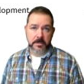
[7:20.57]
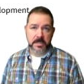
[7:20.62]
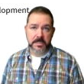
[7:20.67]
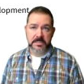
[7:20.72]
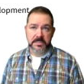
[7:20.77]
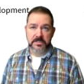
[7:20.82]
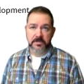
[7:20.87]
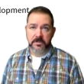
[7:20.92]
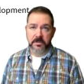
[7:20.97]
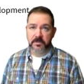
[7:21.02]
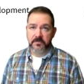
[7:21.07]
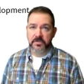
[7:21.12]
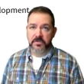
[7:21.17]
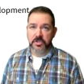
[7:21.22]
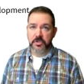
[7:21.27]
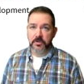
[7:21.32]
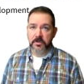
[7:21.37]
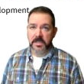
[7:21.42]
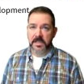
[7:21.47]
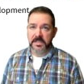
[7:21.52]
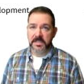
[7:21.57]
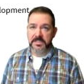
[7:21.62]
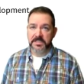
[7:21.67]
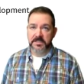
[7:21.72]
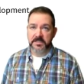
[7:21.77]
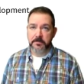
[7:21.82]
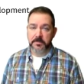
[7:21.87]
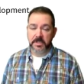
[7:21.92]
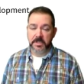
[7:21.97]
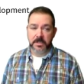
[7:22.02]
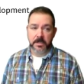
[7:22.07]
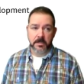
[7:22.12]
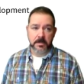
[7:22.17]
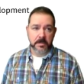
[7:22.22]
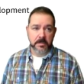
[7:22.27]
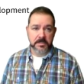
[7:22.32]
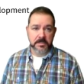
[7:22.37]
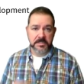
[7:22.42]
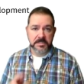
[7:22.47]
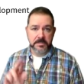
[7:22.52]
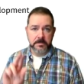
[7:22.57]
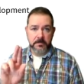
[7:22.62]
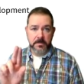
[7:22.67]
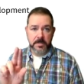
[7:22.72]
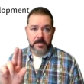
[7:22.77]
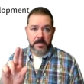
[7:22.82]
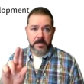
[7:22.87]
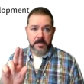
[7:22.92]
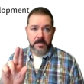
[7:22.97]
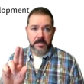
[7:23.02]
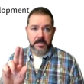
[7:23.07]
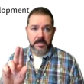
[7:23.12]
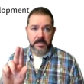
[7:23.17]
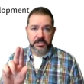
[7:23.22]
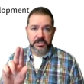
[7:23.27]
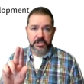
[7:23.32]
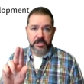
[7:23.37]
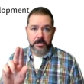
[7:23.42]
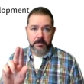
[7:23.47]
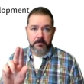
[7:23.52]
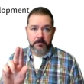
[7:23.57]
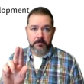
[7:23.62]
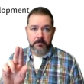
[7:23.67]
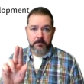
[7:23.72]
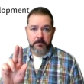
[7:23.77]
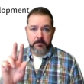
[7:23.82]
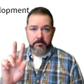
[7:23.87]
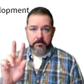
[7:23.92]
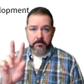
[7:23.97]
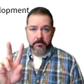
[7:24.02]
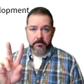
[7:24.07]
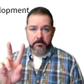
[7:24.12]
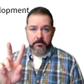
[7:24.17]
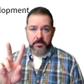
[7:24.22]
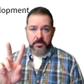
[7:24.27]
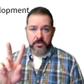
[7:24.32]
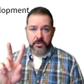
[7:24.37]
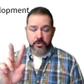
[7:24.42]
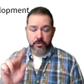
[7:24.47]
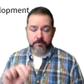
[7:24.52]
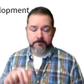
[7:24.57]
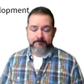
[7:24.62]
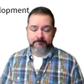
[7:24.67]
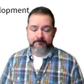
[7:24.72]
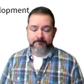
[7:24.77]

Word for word: Okay, so you have two classes in Media Arts each year. Two.